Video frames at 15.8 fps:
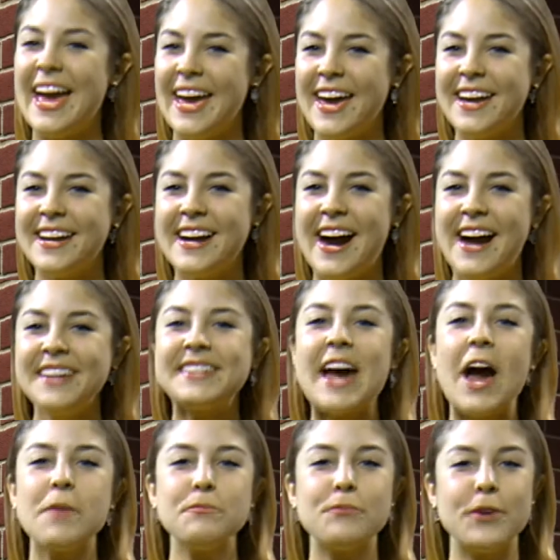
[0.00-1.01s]
Hey guys,
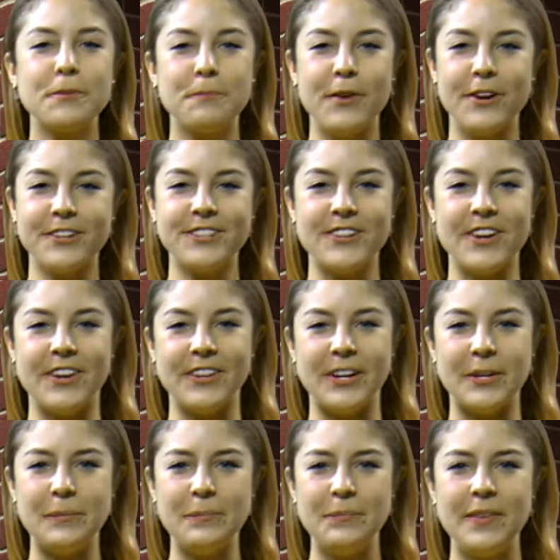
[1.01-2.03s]
I'm Brooke
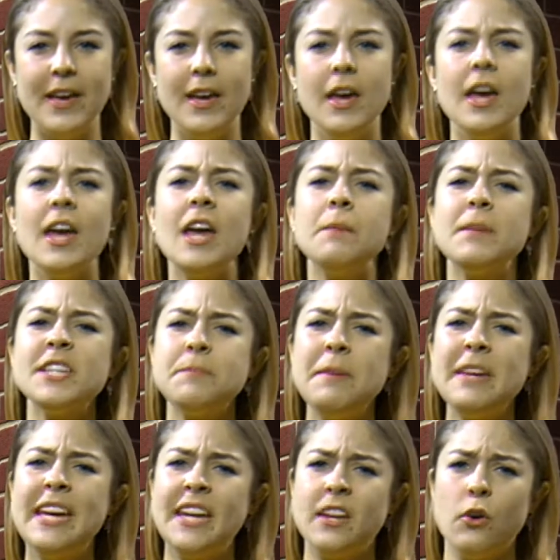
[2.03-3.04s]
Bergstaller. It must
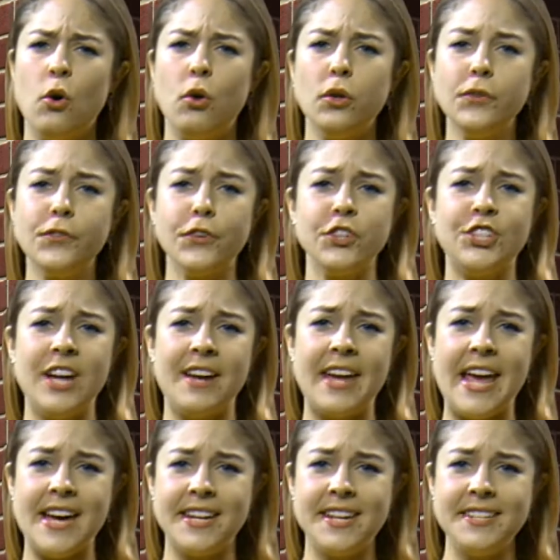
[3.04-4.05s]
be getting old for Jen
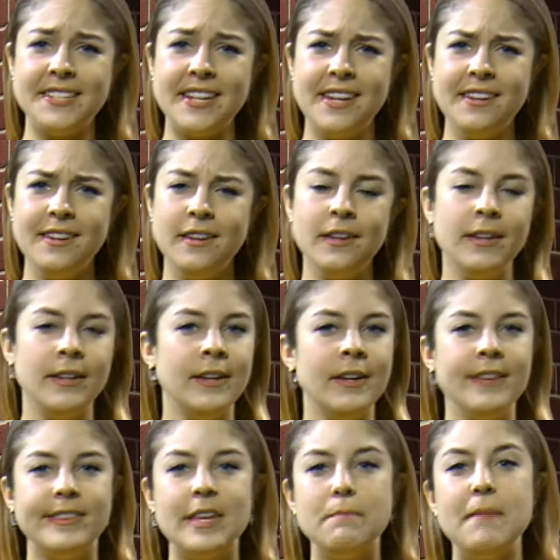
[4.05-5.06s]
Aniston.
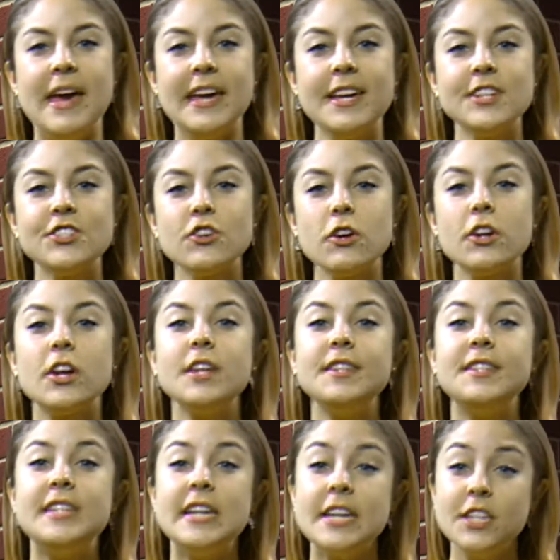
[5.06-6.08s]
The megastar
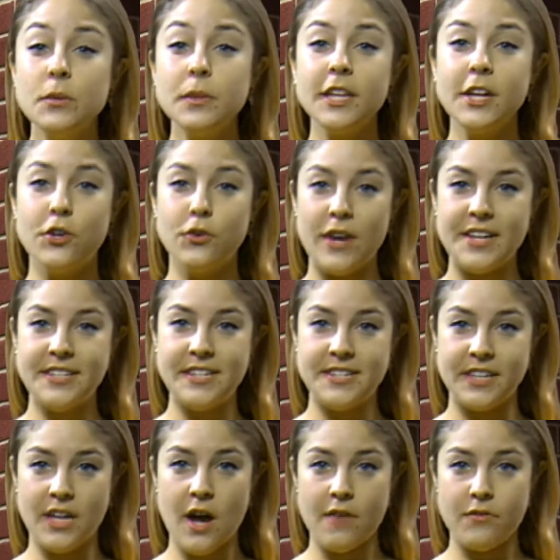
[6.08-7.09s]
continually graces
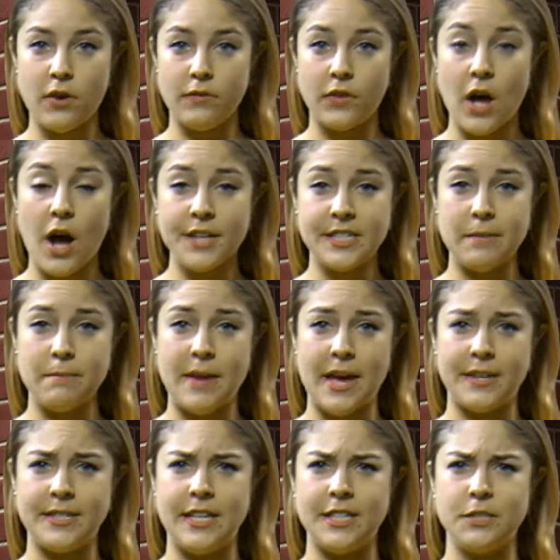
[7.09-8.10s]
the cover of gossip
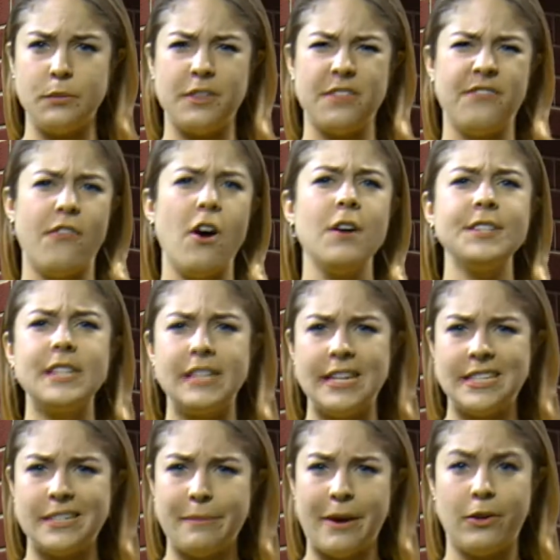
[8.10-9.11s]
magazines with
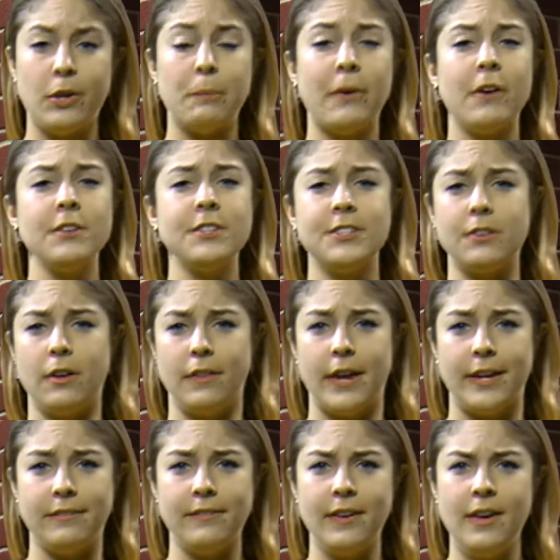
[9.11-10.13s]
falsities about her personal
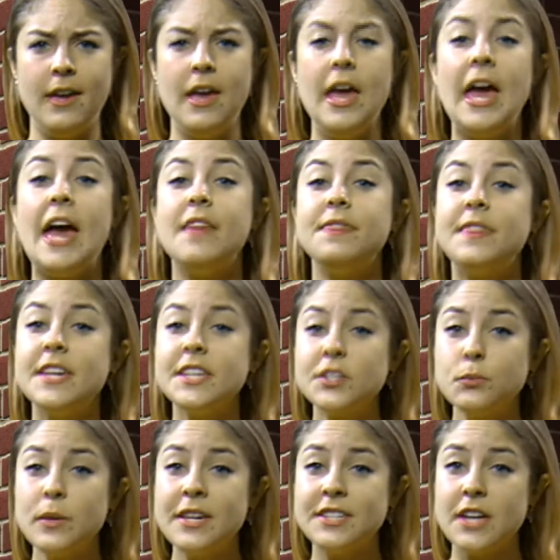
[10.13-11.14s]
life. And this
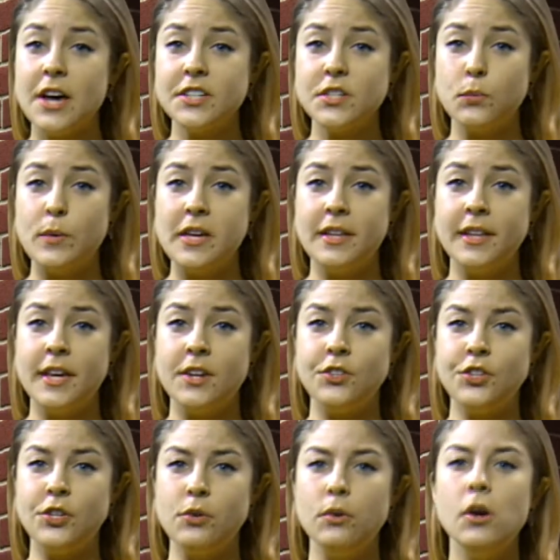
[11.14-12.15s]
week's Us Weekly
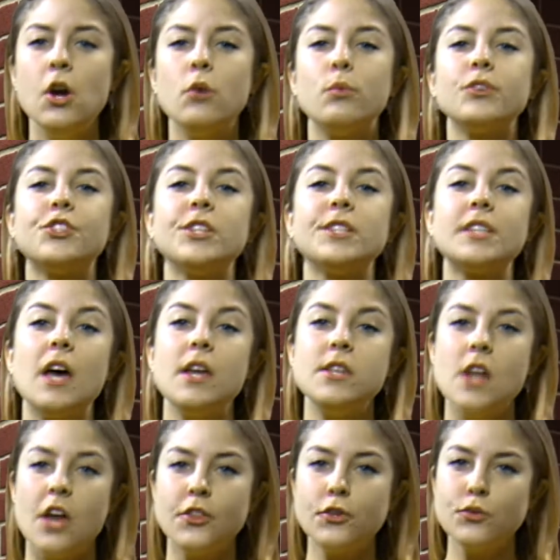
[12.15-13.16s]
issue was just
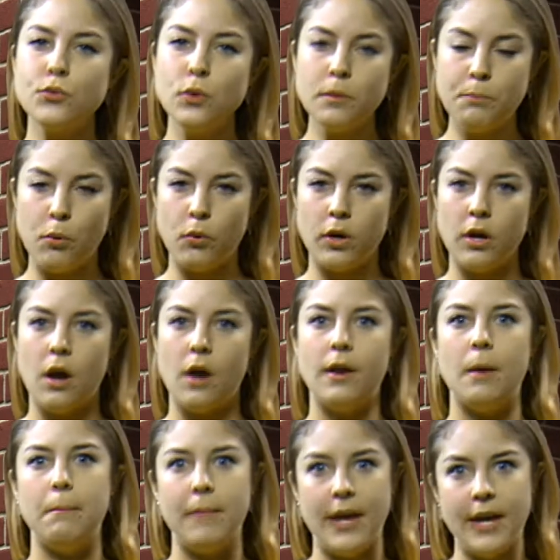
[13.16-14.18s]
another to report on
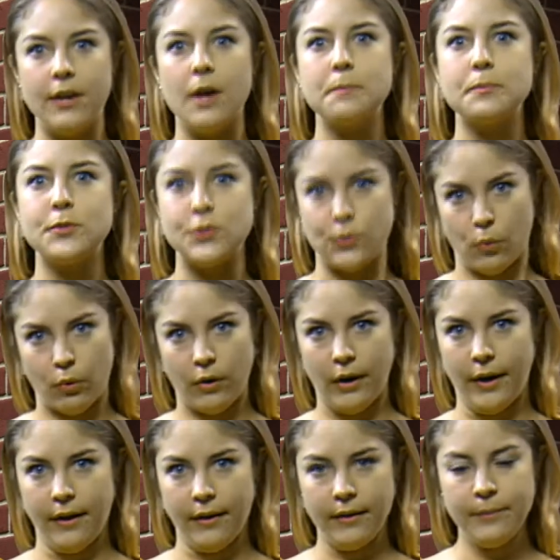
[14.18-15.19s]
a made-up
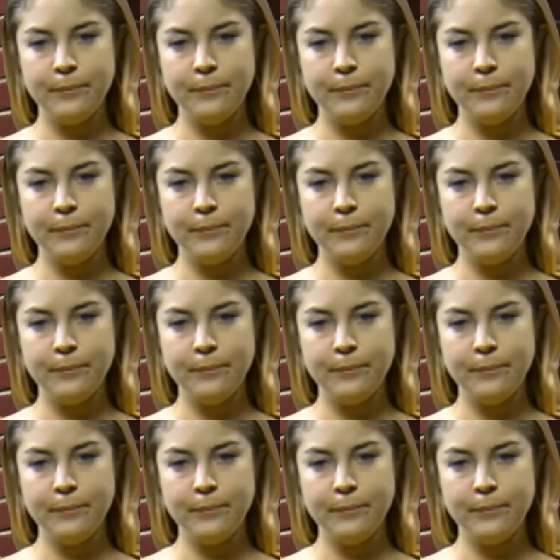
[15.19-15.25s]
story.